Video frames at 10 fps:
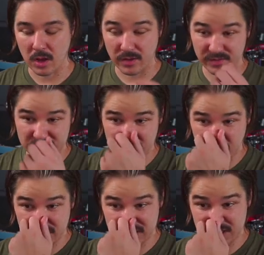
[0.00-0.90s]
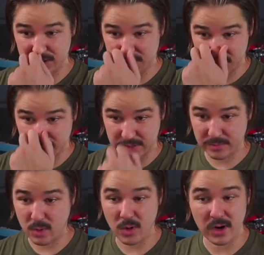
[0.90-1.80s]
of these courses used to be
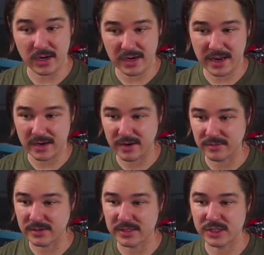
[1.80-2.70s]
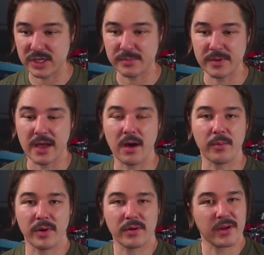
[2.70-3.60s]
more and are really cheap now.
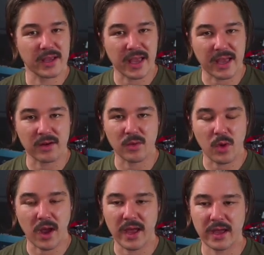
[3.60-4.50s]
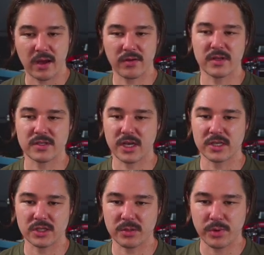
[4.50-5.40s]
But again, why are they
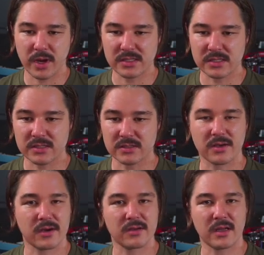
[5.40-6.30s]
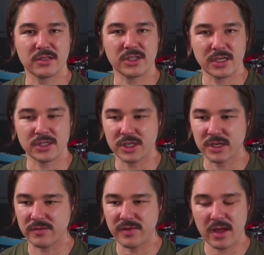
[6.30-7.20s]
changing prices? Are they changing in
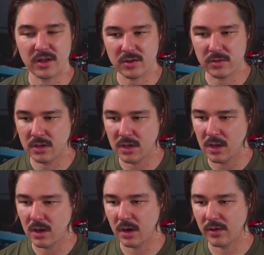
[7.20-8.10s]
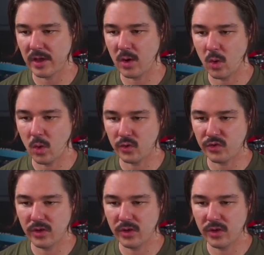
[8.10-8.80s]
value? Are they old?